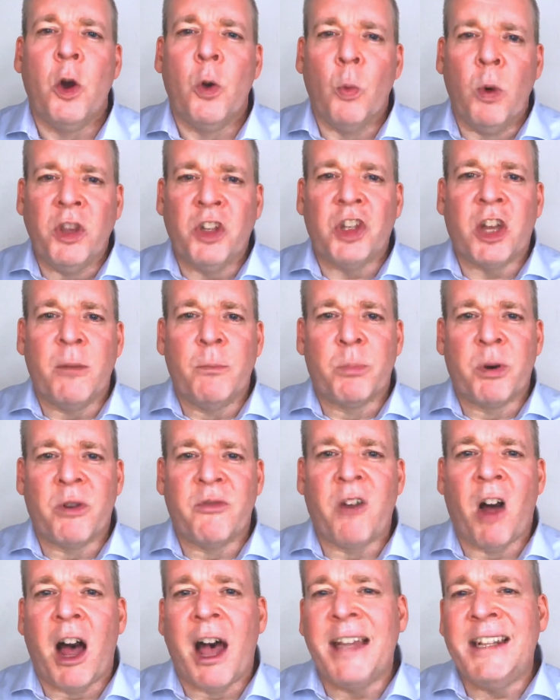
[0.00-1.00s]
which can
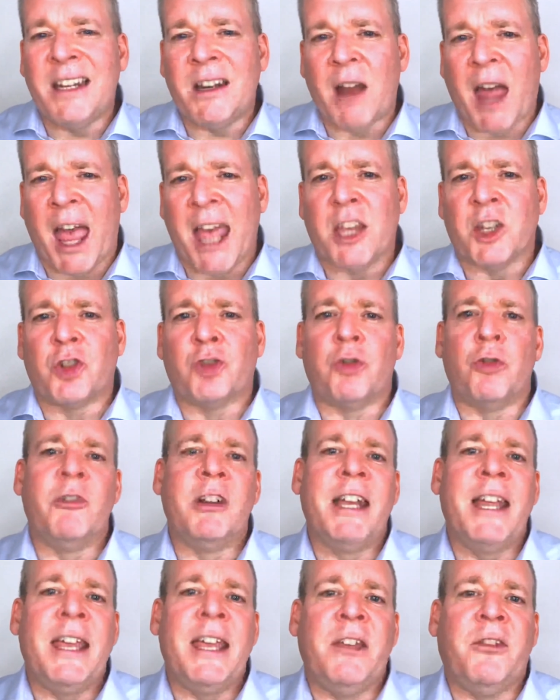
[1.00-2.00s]
provide extra
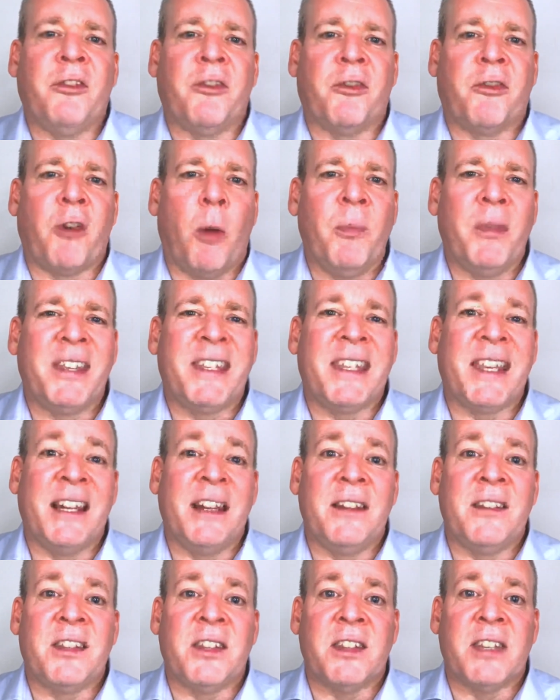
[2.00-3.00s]
relief from the
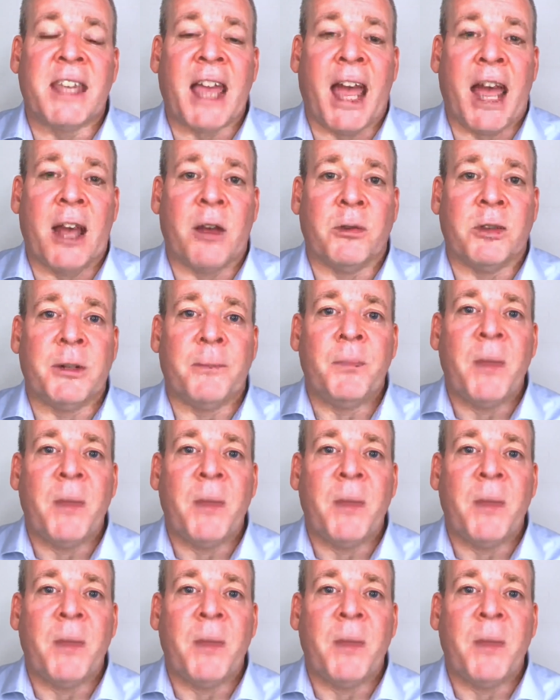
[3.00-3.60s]
tinnitus sound.